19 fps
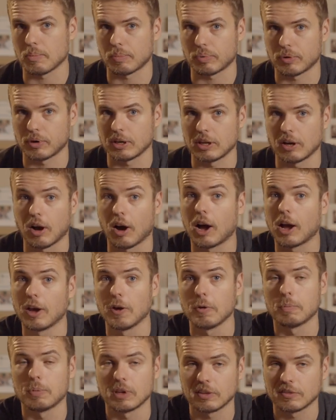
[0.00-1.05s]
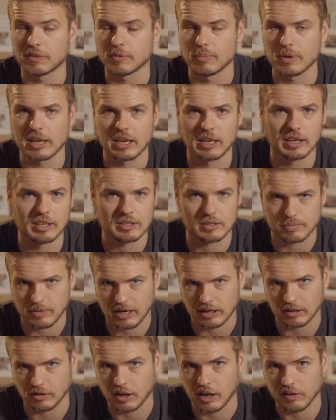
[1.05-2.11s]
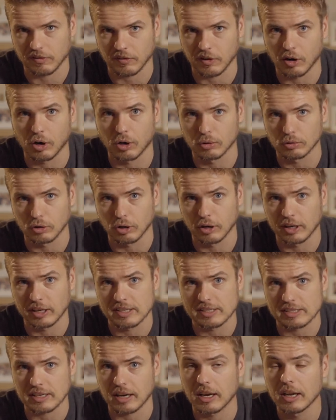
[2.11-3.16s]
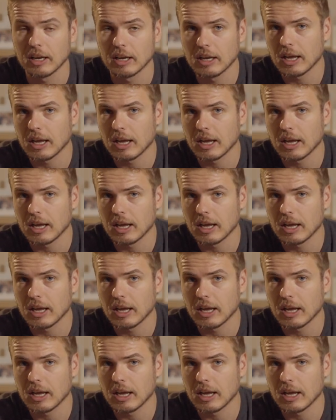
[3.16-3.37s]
pretty eye-opening for me and it's made life a whole lot easier.